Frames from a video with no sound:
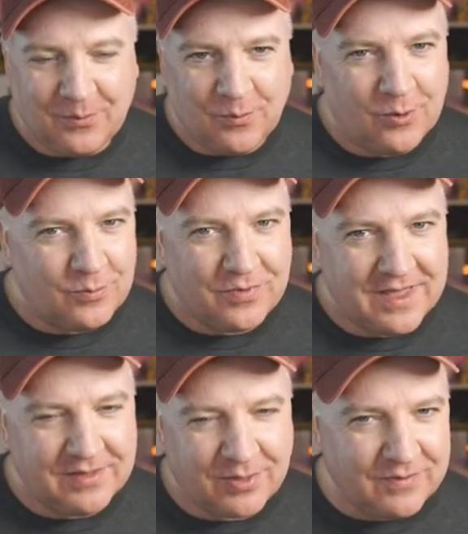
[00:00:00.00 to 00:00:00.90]
what
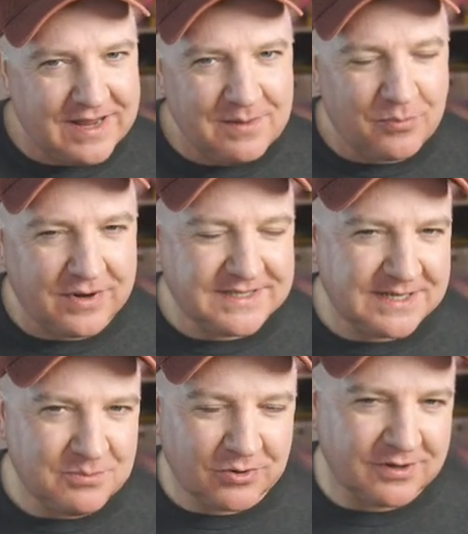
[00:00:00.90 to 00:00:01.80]
the 3D
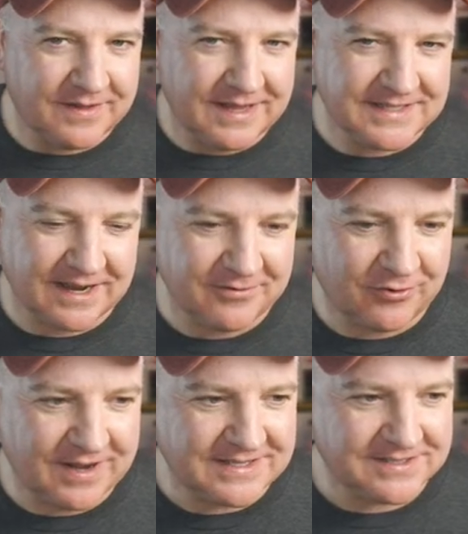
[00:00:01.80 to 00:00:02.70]
printed model is I've
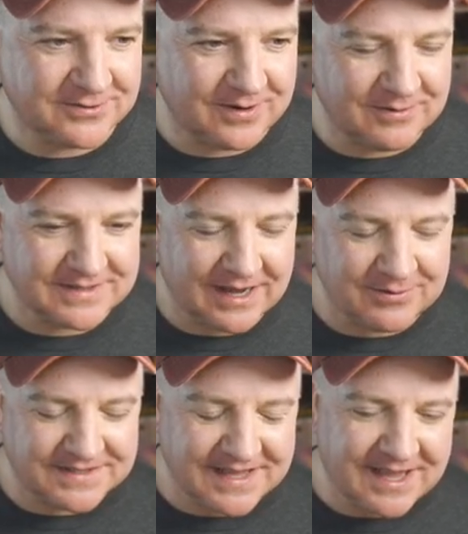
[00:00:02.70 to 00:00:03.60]
created. So I
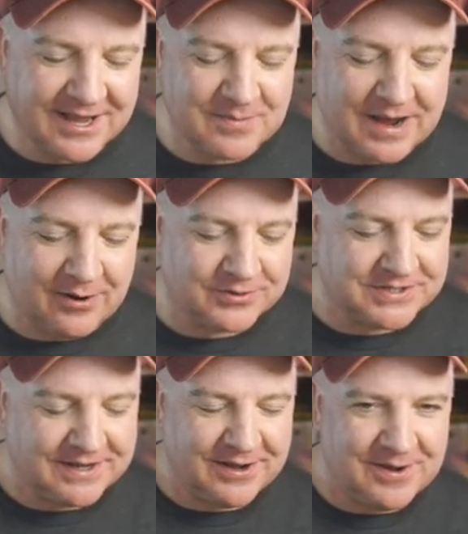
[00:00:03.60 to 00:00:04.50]
was thinking
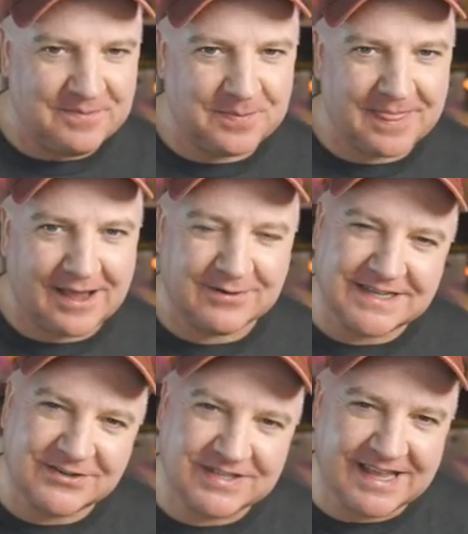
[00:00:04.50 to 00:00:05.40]
about, I
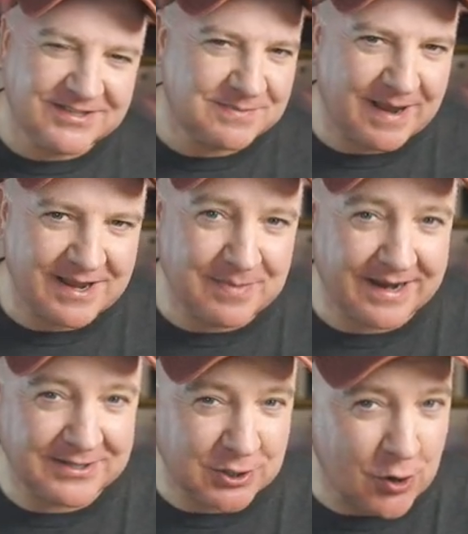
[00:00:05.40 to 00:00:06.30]
was actually inspired
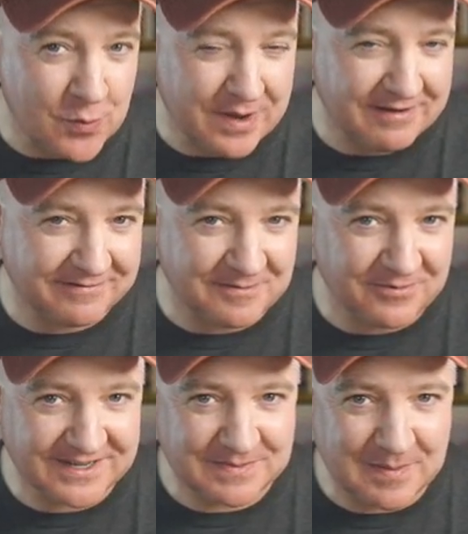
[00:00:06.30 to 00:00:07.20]
by Toby
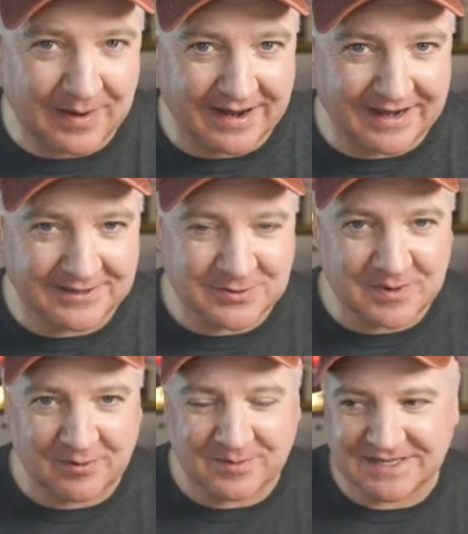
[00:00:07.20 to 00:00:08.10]
from Raspberry Pi,
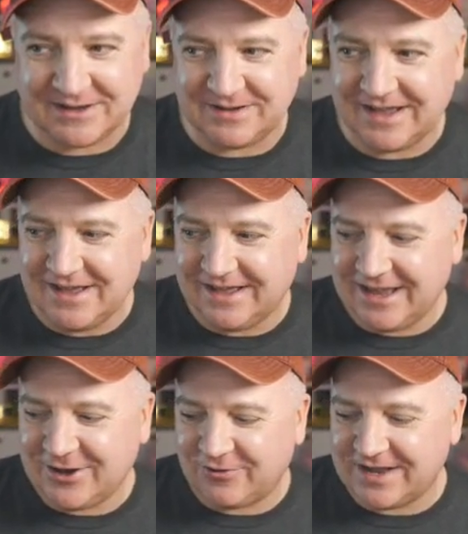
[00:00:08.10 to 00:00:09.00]
Toby Roberts.
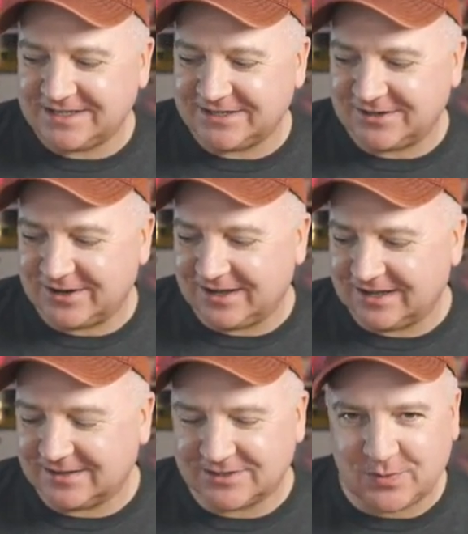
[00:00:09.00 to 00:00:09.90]
He created a
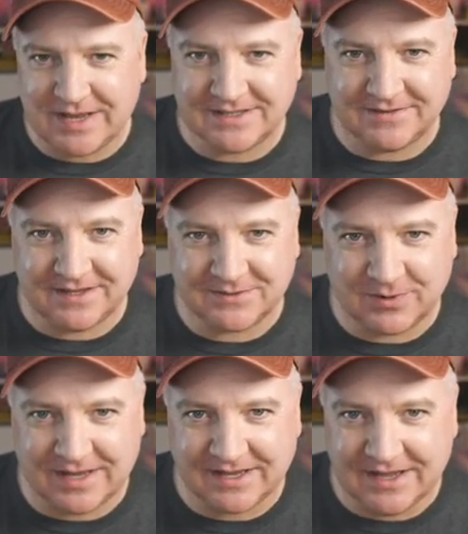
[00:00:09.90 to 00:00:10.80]
little tweet this
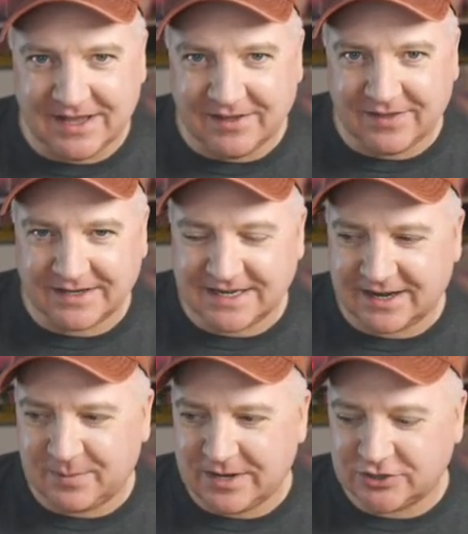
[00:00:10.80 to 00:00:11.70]
week that
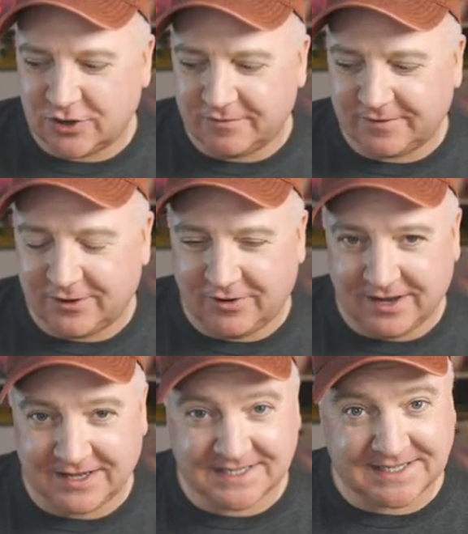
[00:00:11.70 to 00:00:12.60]
had a picture of
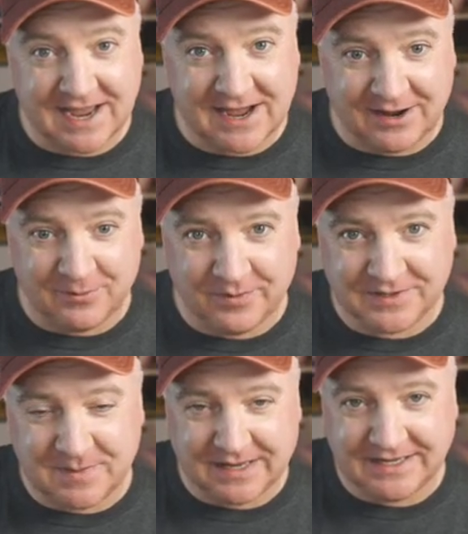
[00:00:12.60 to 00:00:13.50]
a star
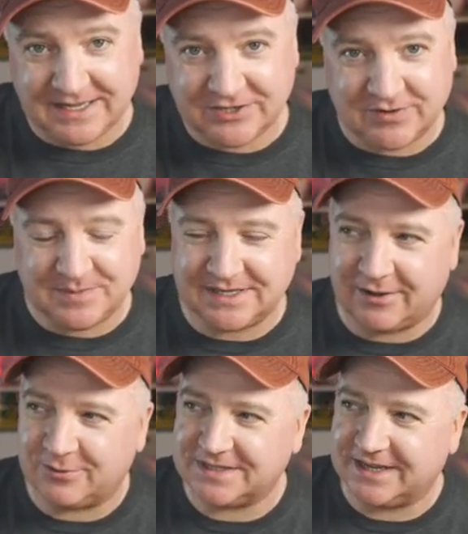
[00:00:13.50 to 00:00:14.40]
with some LED strips. And
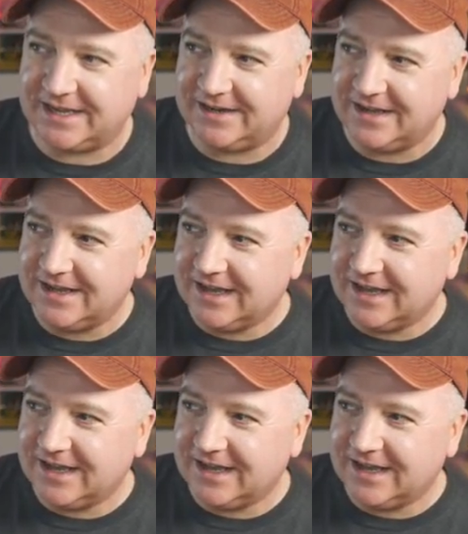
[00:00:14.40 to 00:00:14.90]
I was thinking,